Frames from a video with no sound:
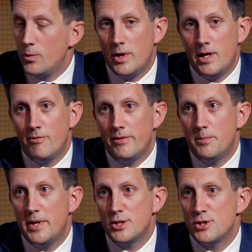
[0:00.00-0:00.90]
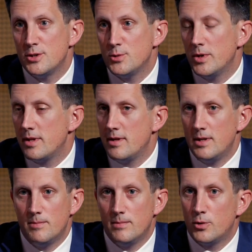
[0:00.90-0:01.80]
When we have patients with
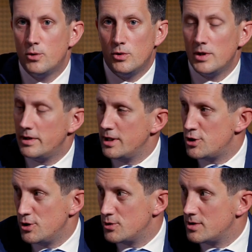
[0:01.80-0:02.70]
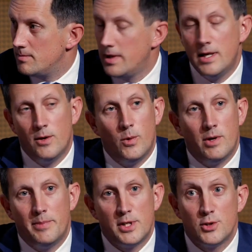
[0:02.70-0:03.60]
corneal issues, when
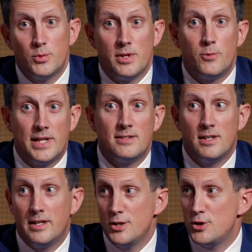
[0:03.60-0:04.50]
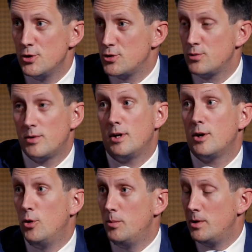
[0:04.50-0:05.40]
we have patients with retinal issues,
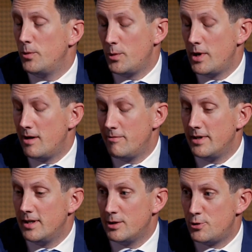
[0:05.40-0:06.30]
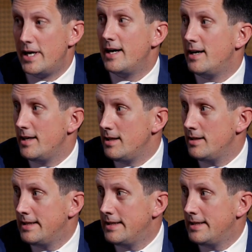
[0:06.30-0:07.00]
glaucoma, when we have dry eye.